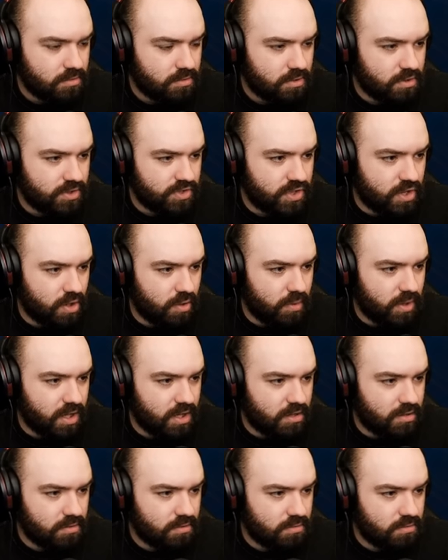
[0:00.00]
Let's go,
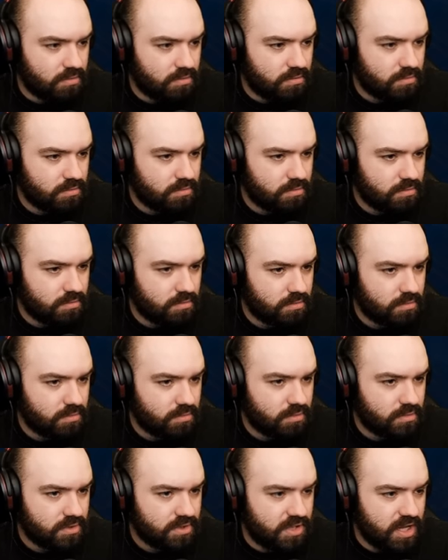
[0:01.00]
Ian.
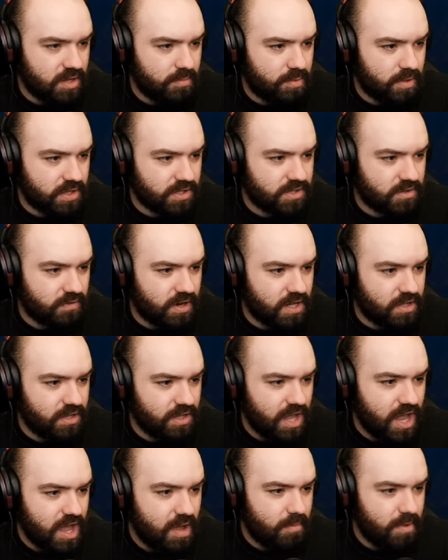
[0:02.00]
Sneak past the rat.
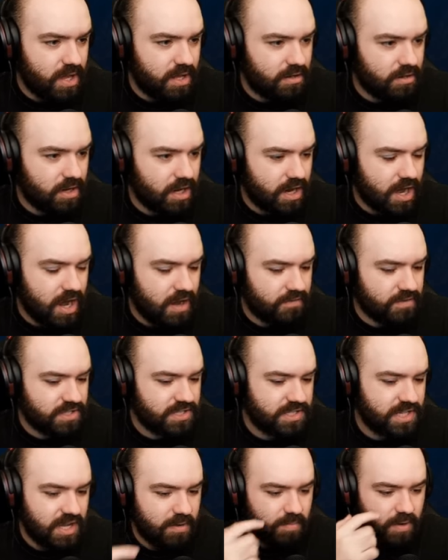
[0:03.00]
Damn it! I can't even
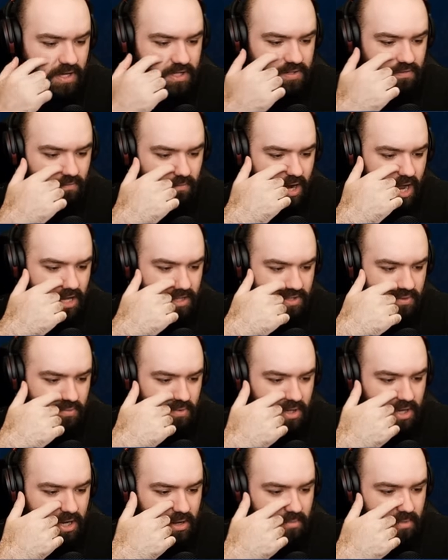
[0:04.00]
sneak past rats.
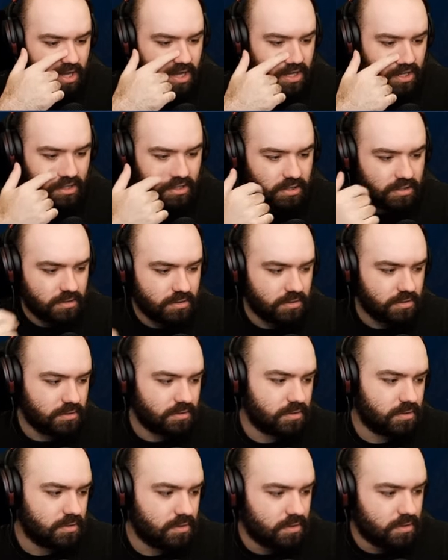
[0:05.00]
What am I?
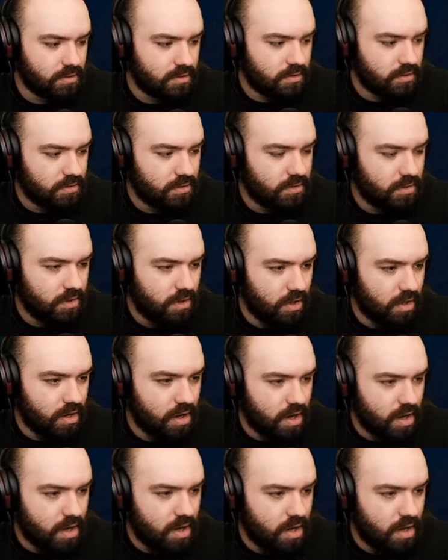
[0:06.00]
No!